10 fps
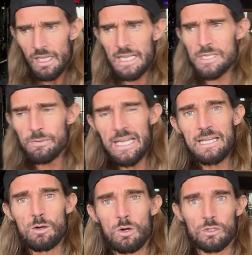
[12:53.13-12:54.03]
And as we
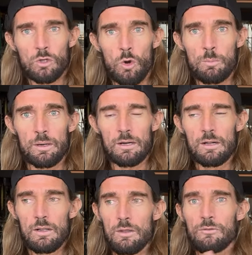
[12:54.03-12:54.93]
hit October,
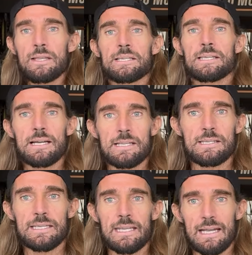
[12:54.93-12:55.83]
things started
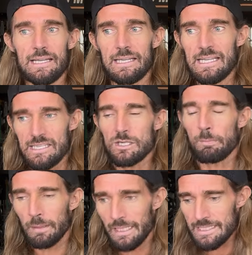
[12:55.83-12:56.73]
to get into
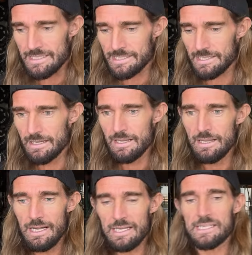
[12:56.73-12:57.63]
place
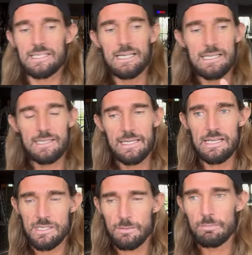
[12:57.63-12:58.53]
and I started to
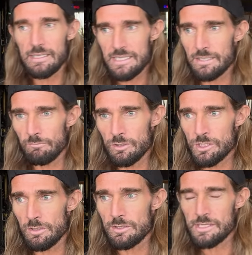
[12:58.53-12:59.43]
get some decent
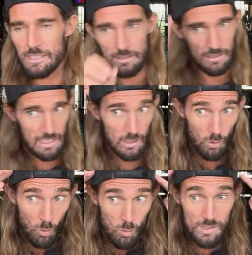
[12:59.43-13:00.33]
results. And I
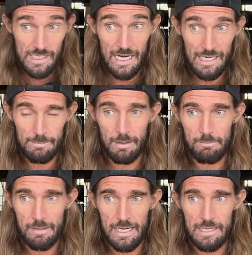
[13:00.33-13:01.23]
always had in my
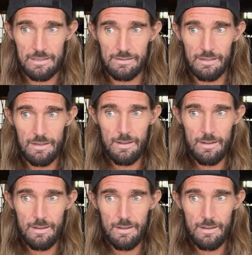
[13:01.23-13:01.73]
mind